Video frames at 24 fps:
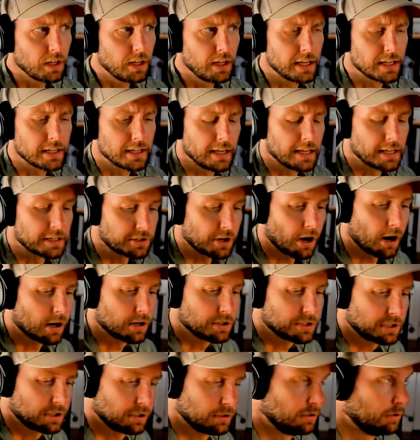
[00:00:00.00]
It's
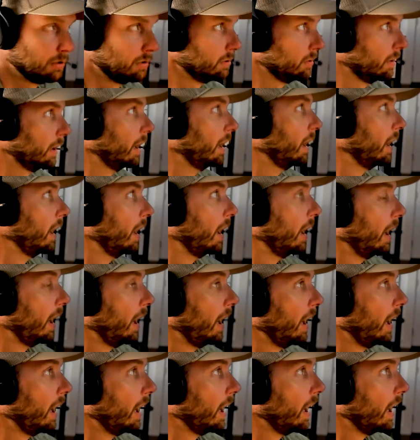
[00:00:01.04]
hard to,
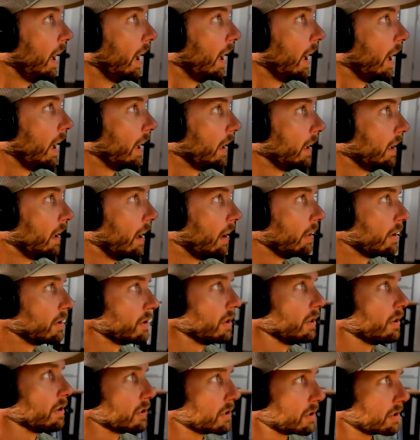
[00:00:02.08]

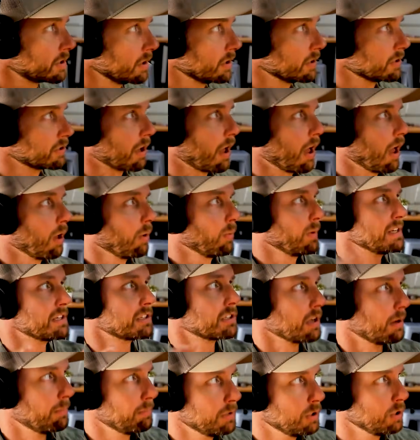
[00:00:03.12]
there's always some